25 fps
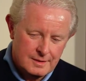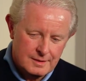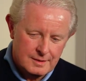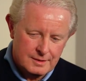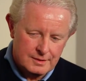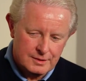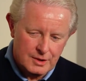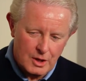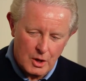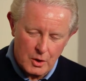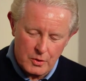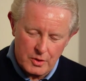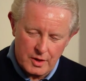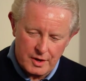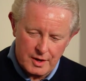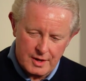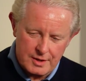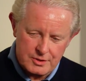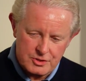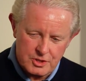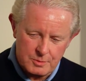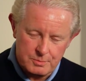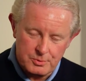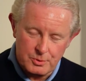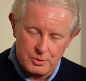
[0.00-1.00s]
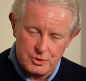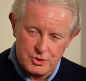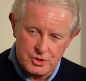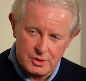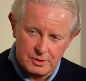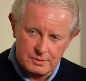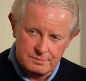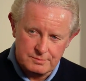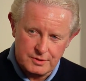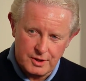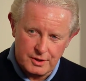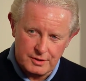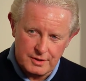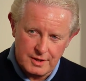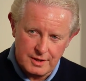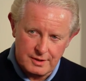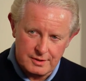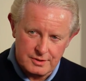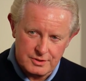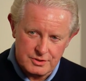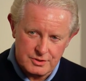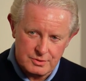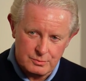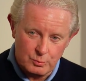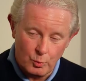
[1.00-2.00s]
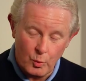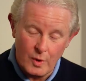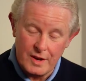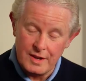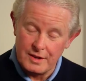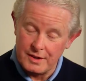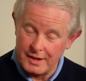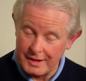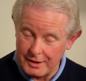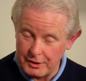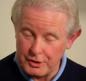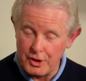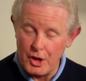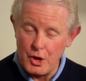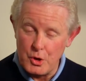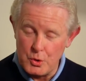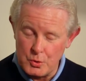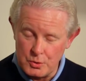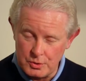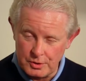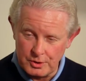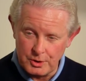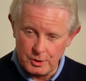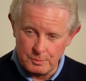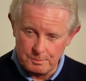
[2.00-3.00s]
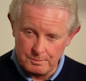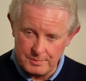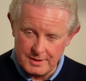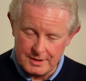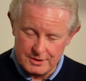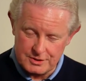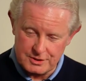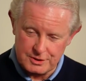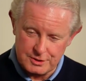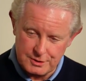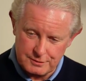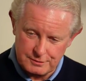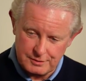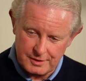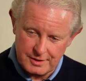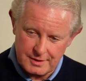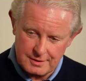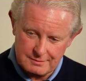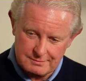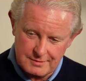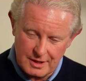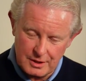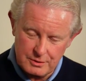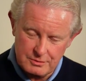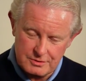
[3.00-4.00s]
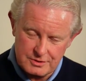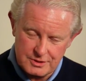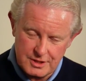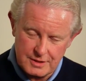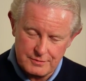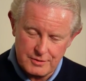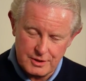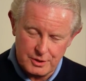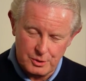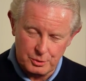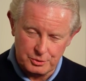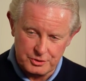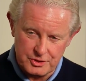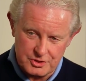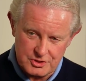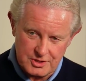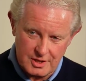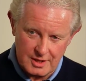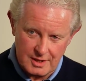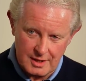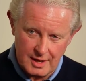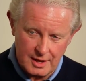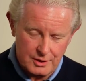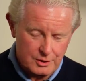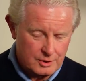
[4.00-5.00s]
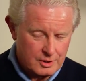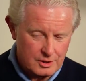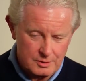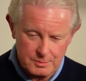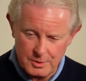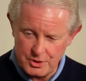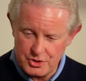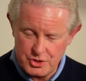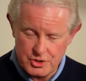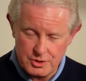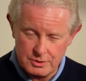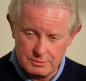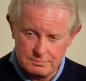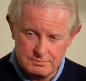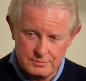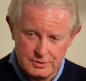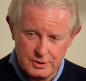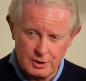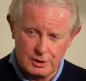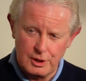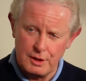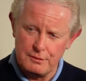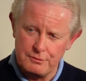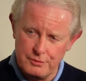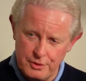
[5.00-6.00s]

Now that I suppose your career is winding down competitively, how difficult is that? I know how much you love